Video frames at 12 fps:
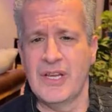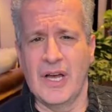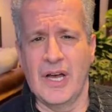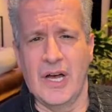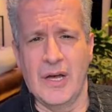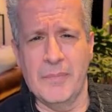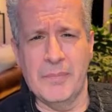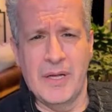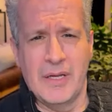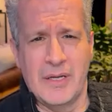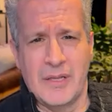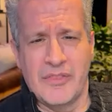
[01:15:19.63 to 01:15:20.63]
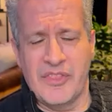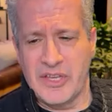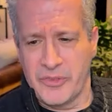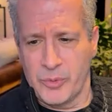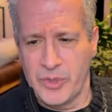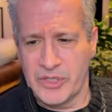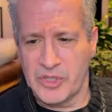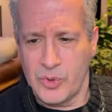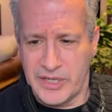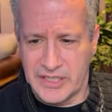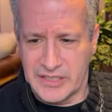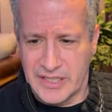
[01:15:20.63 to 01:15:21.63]
The other one,
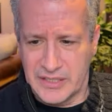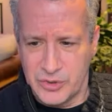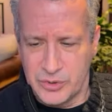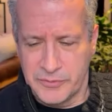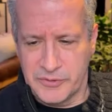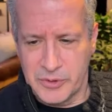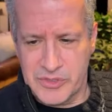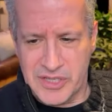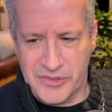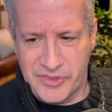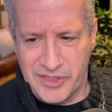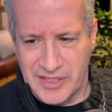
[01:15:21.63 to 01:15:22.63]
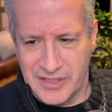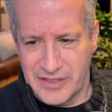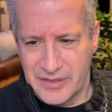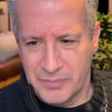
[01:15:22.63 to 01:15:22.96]
Cricket, got good reviews, I think.